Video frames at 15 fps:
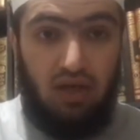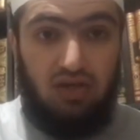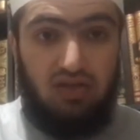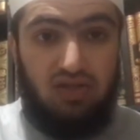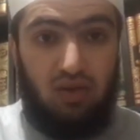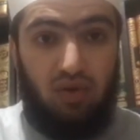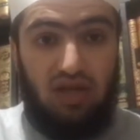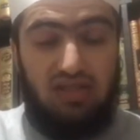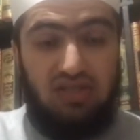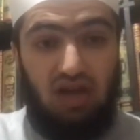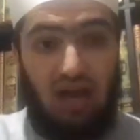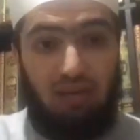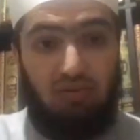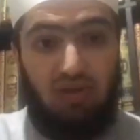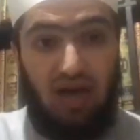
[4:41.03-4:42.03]
So it's
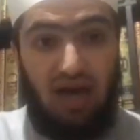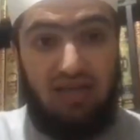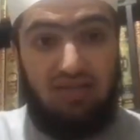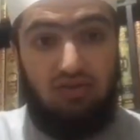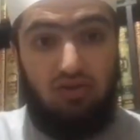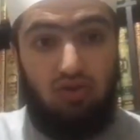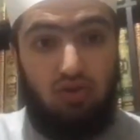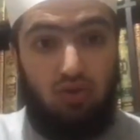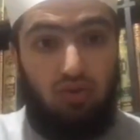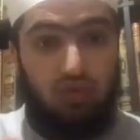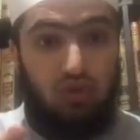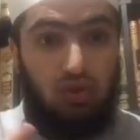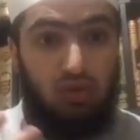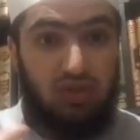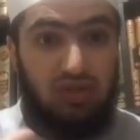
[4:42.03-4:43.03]
not up to us to
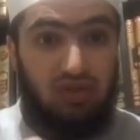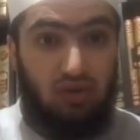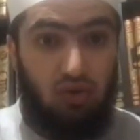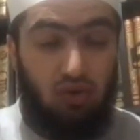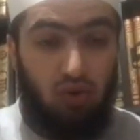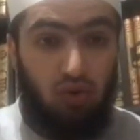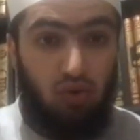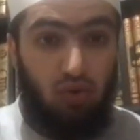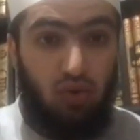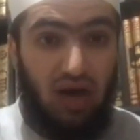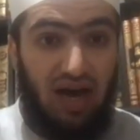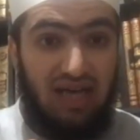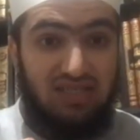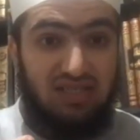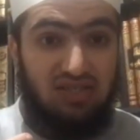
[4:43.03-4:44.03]
choose who is who
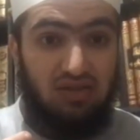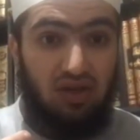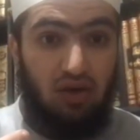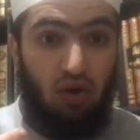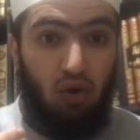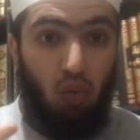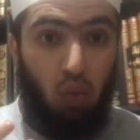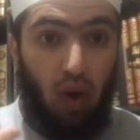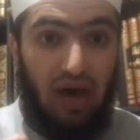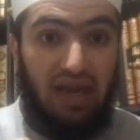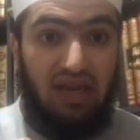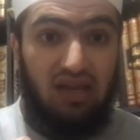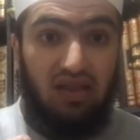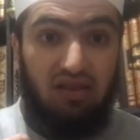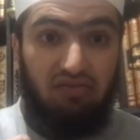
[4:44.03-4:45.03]
has
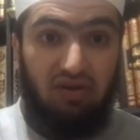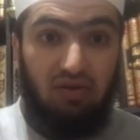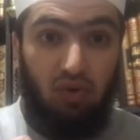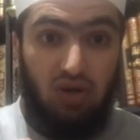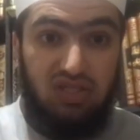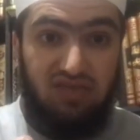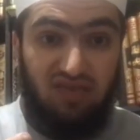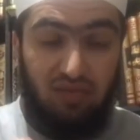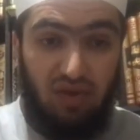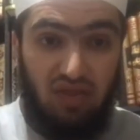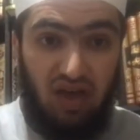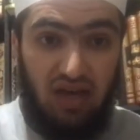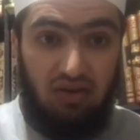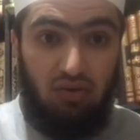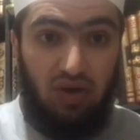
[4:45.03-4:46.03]
won the rewards of
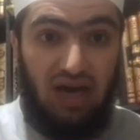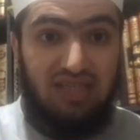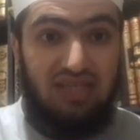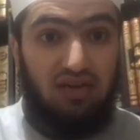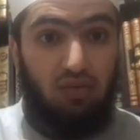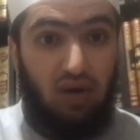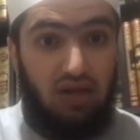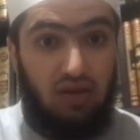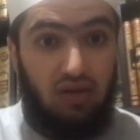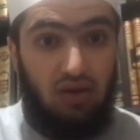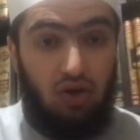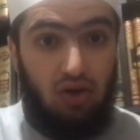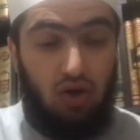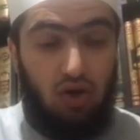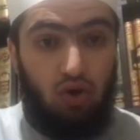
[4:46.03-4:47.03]
Ramadan and who hasn't won,
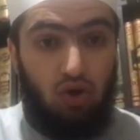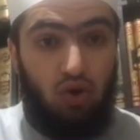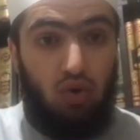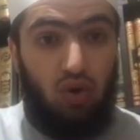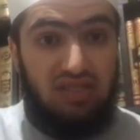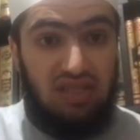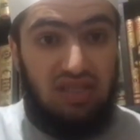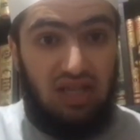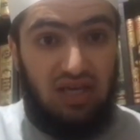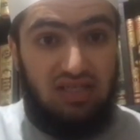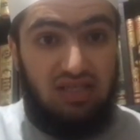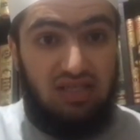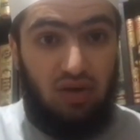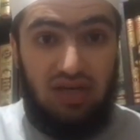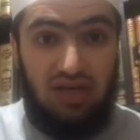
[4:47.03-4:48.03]
who has lost and
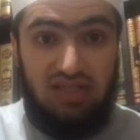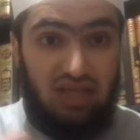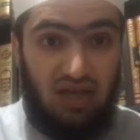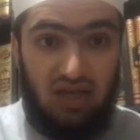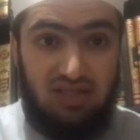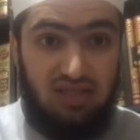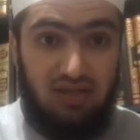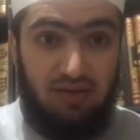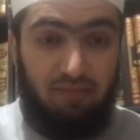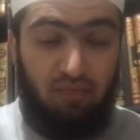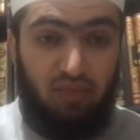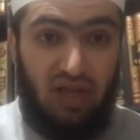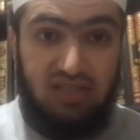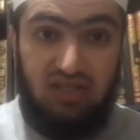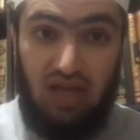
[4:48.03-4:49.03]
who hasn't lost.
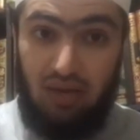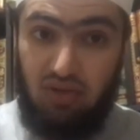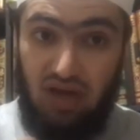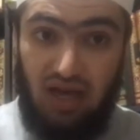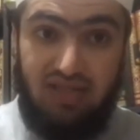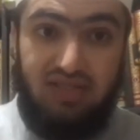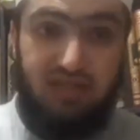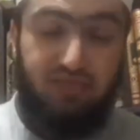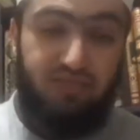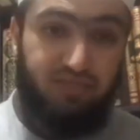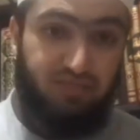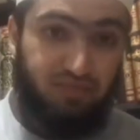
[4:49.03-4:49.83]
It's not up to us.